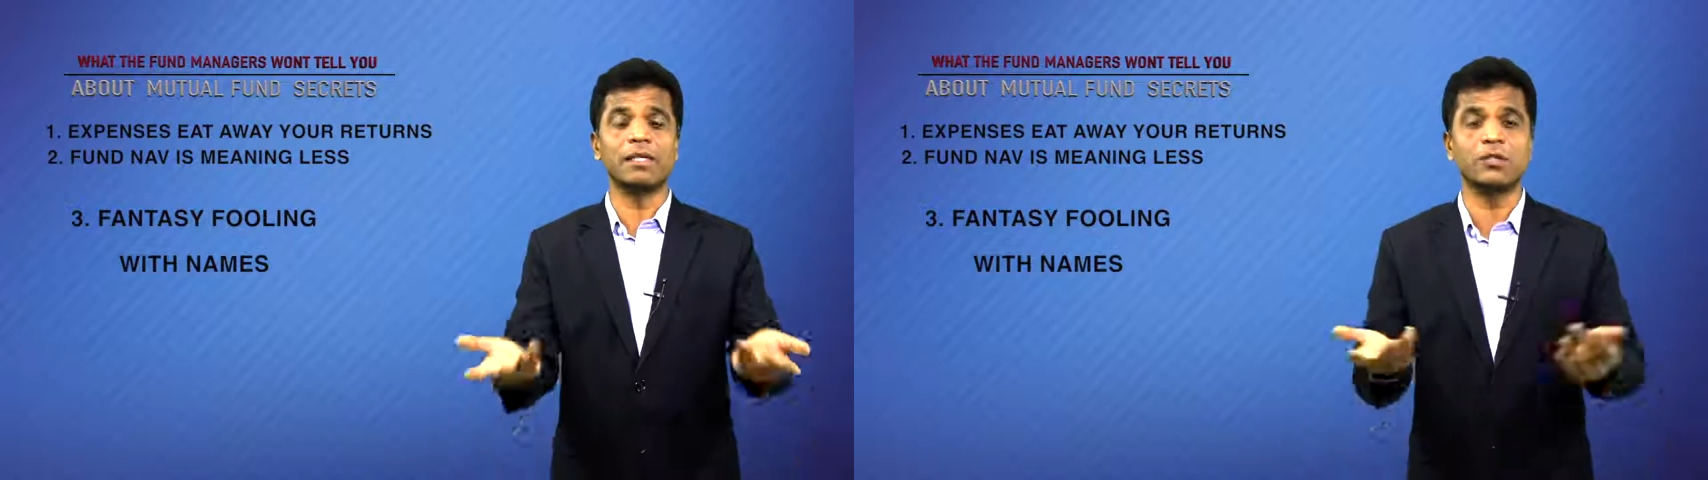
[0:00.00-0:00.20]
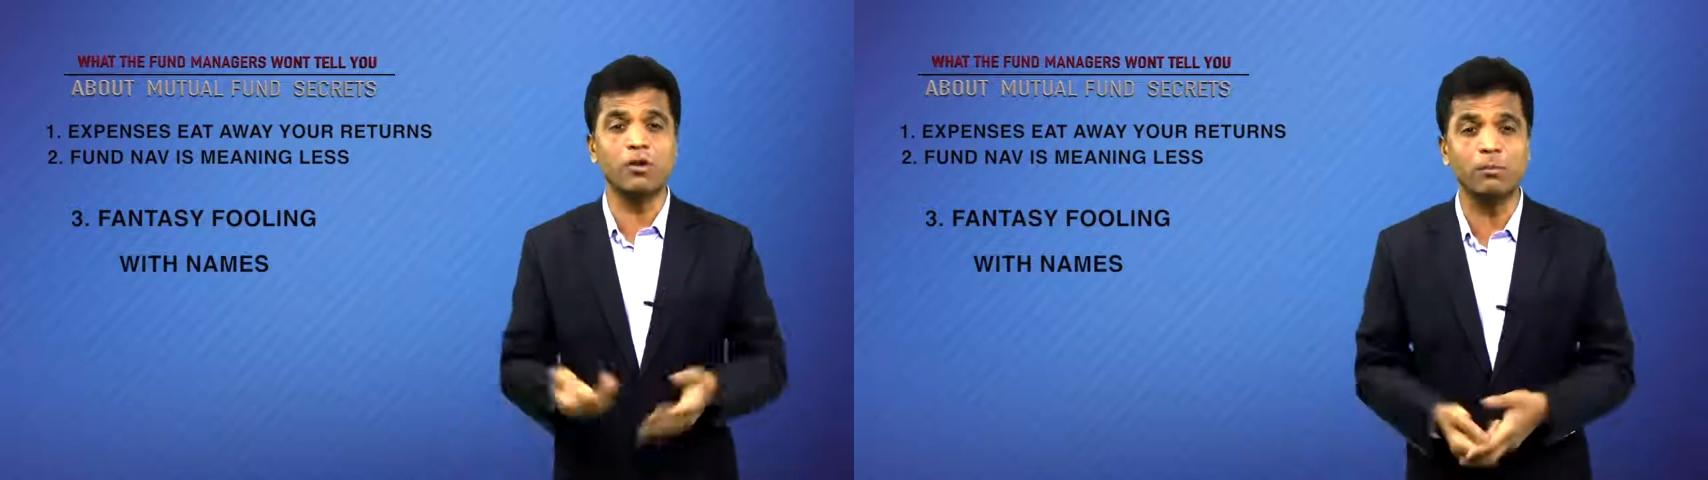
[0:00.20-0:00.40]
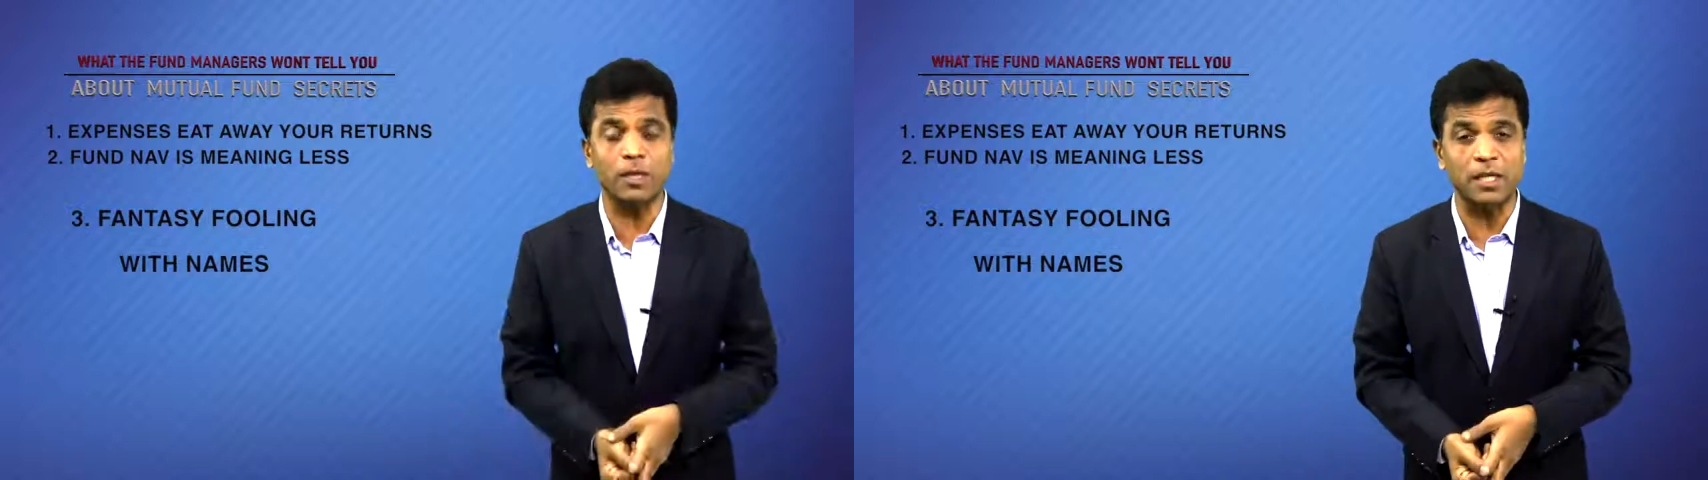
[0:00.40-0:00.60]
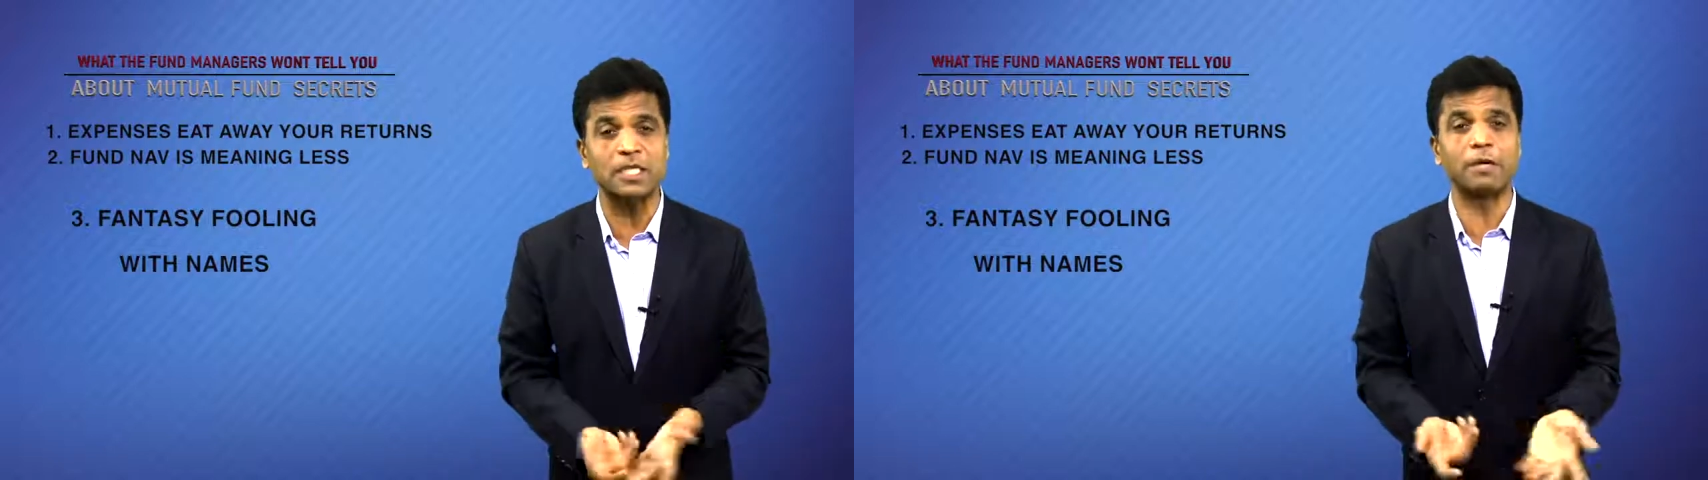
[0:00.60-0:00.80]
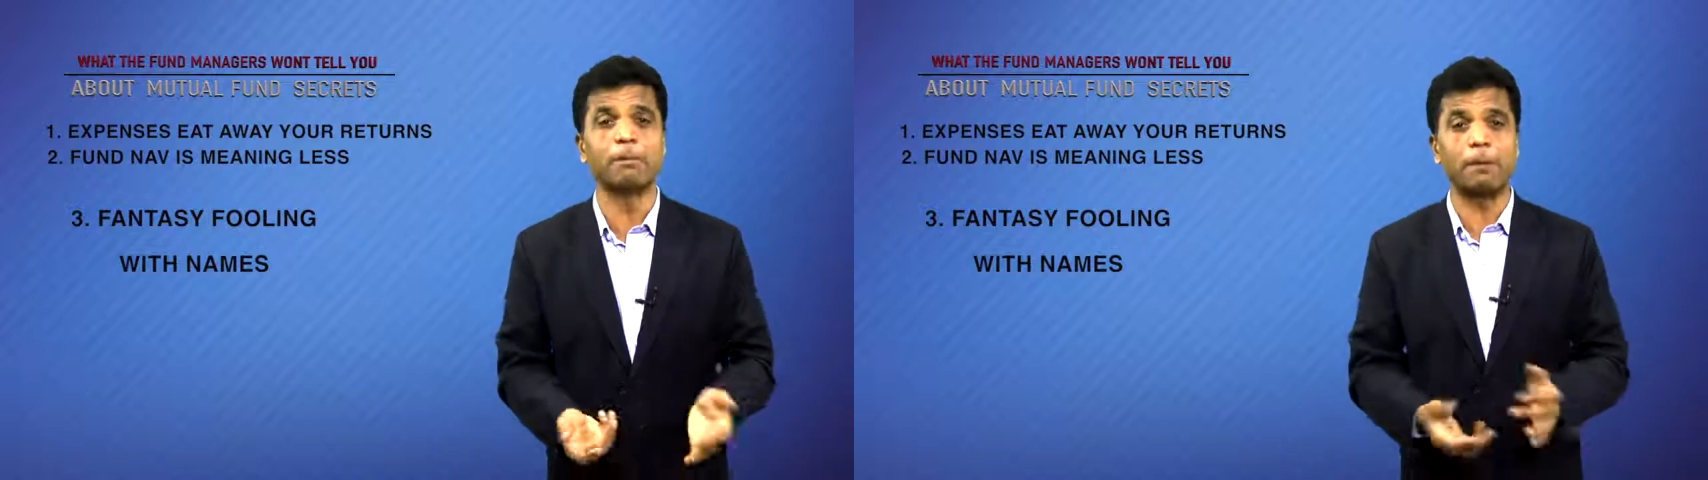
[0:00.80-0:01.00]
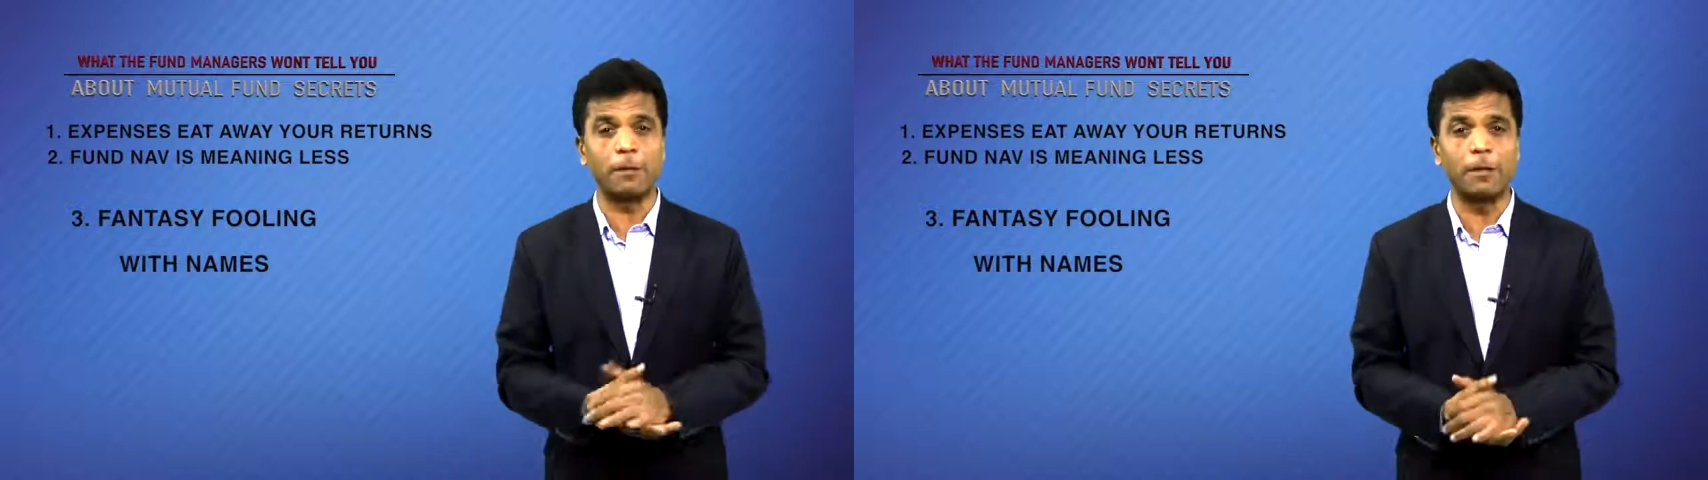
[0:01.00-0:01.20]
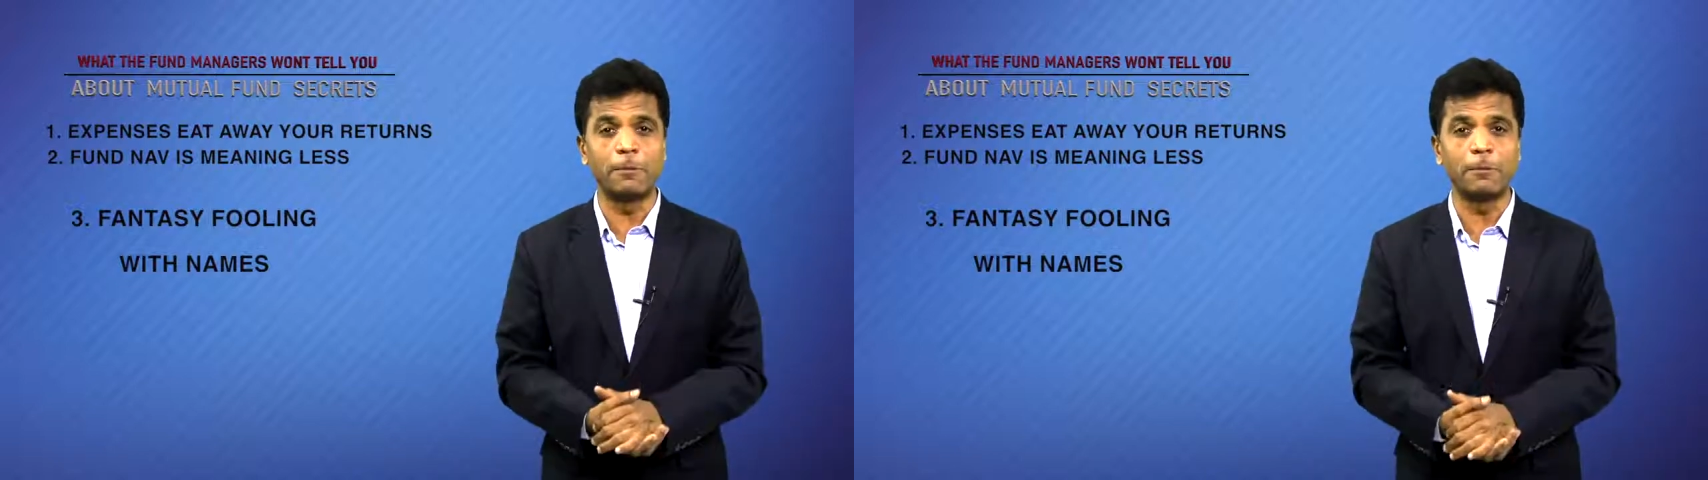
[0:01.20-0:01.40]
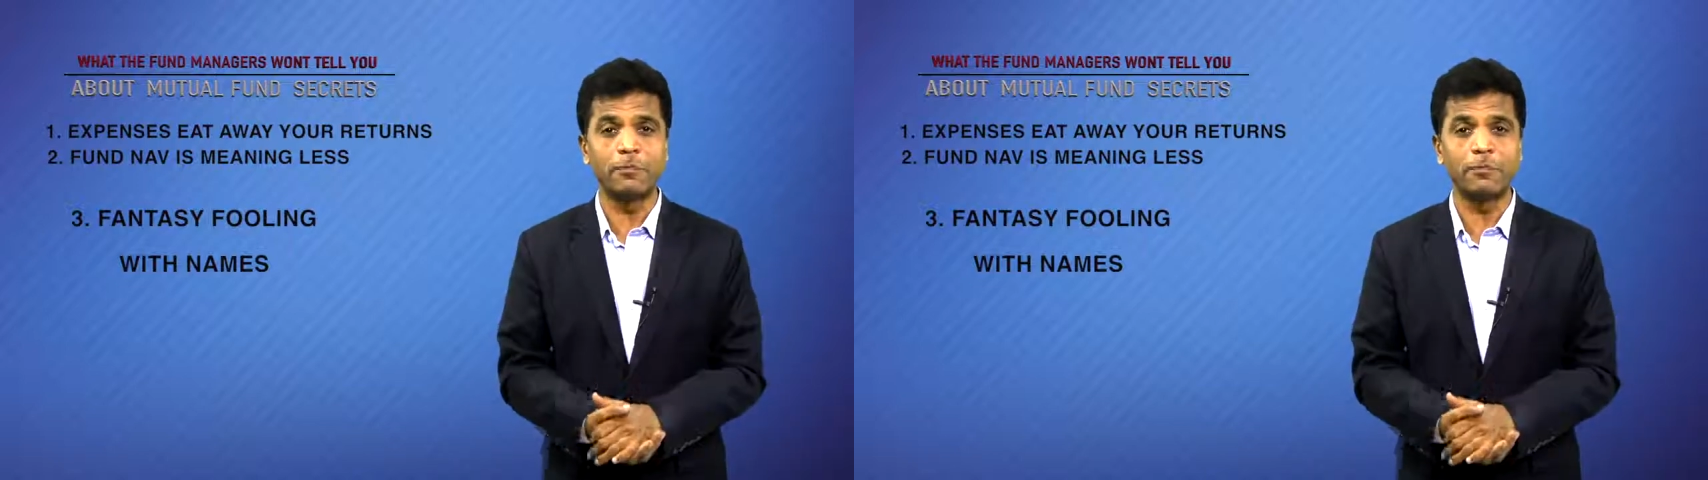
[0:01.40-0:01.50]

the stock market. Some people,